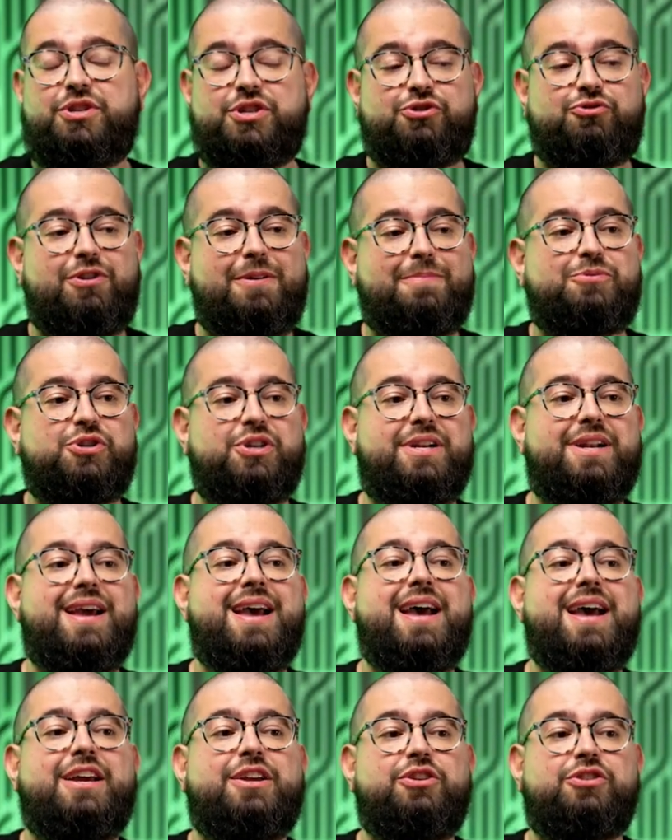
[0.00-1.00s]
description,
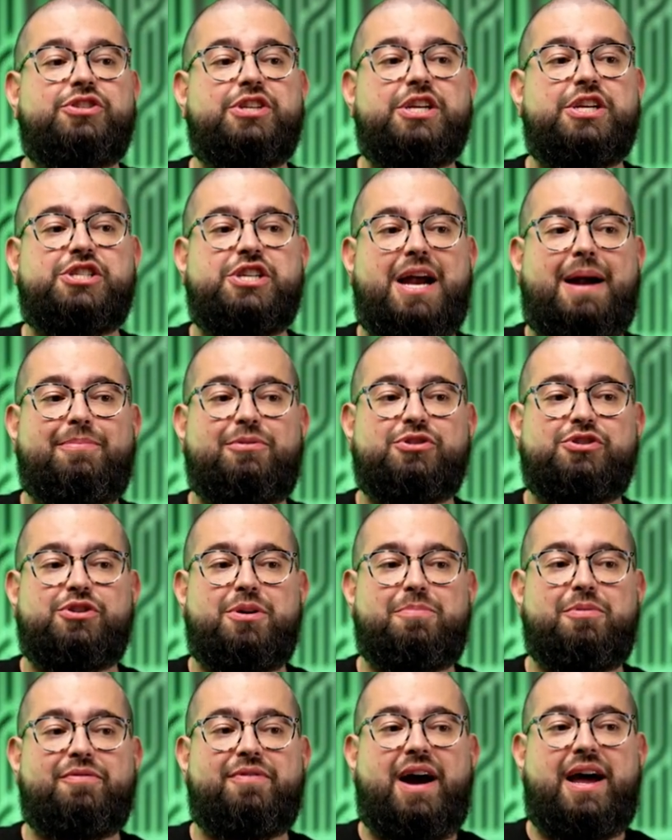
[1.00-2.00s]
you'll see chapters are
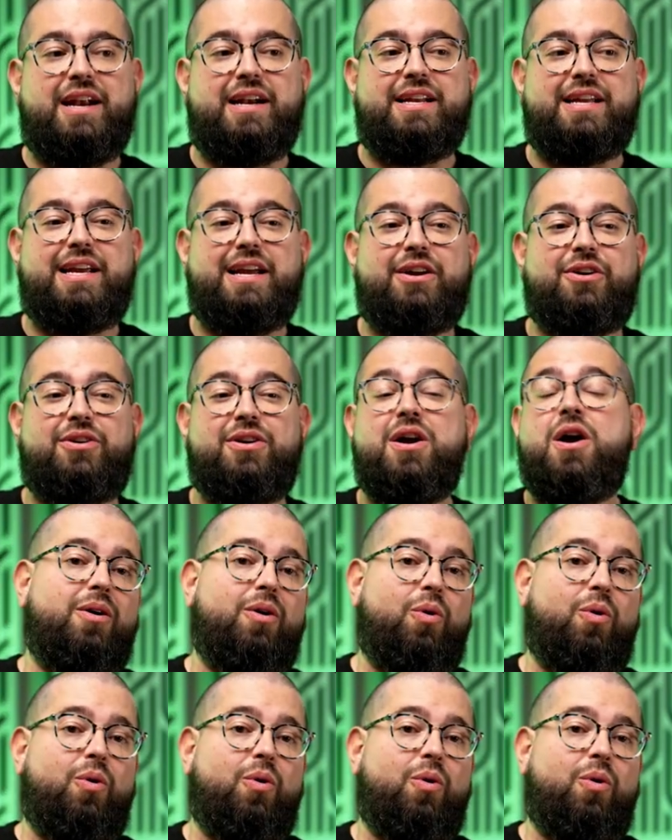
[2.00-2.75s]
provided here,